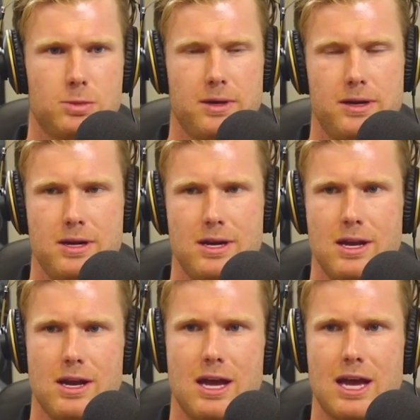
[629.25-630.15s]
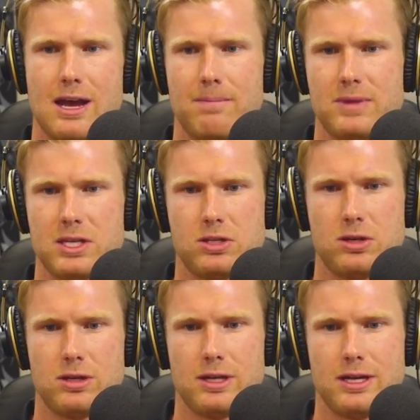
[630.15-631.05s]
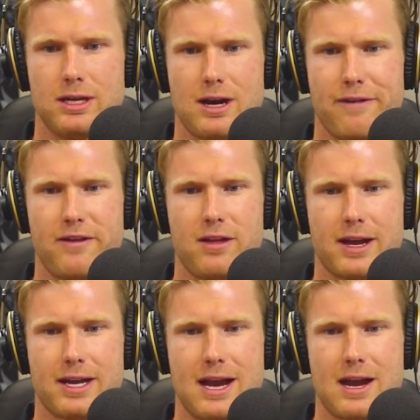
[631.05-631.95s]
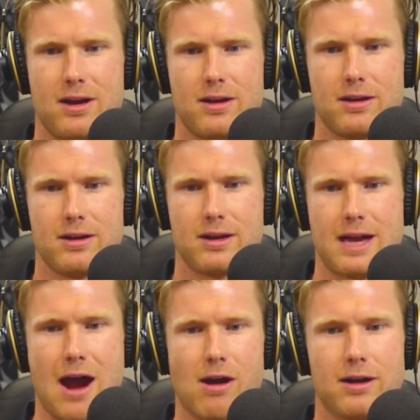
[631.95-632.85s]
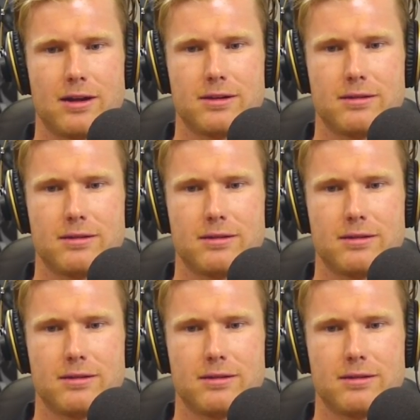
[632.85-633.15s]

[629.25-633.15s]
But um, there's certainly I feel like in our current